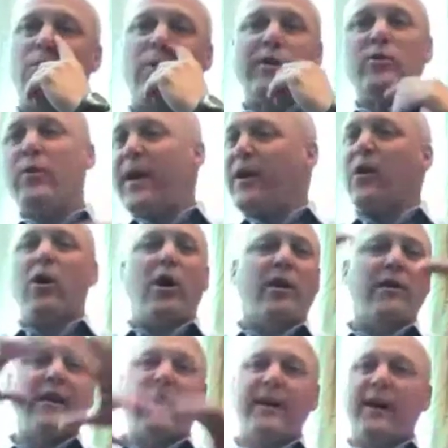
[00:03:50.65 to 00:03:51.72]
when you add
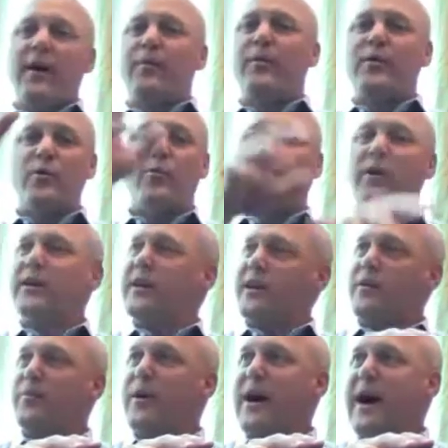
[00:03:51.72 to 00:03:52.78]
all of that up and you put it
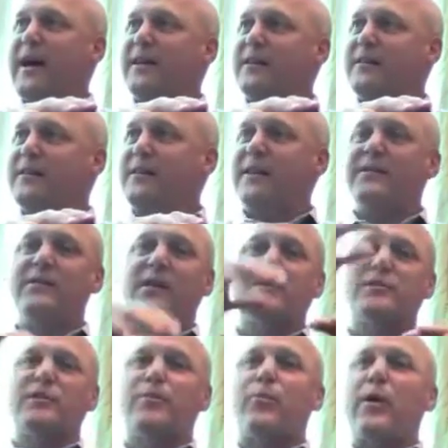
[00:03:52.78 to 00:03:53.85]
in a pot, it
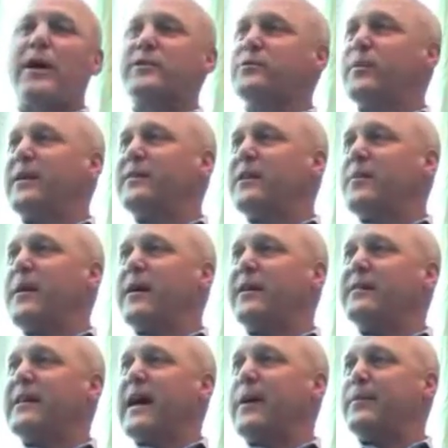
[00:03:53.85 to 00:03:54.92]
doesn't approximate the
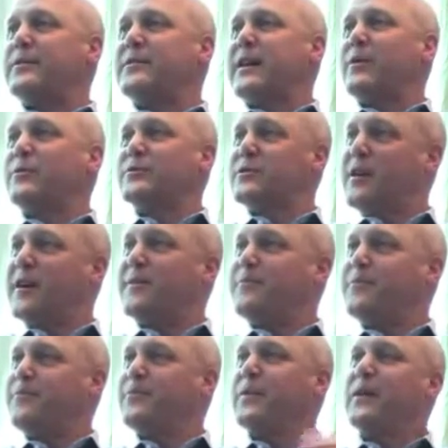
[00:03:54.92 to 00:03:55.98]
amount of damage that was done.
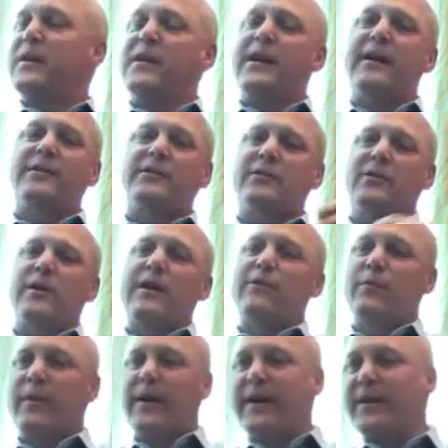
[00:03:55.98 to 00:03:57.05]
And so
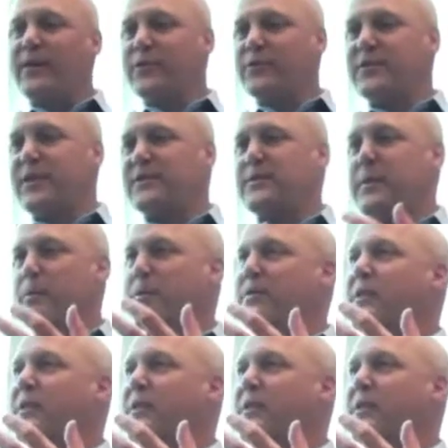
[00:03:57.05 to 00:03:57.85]
everybody knows this. I mean, with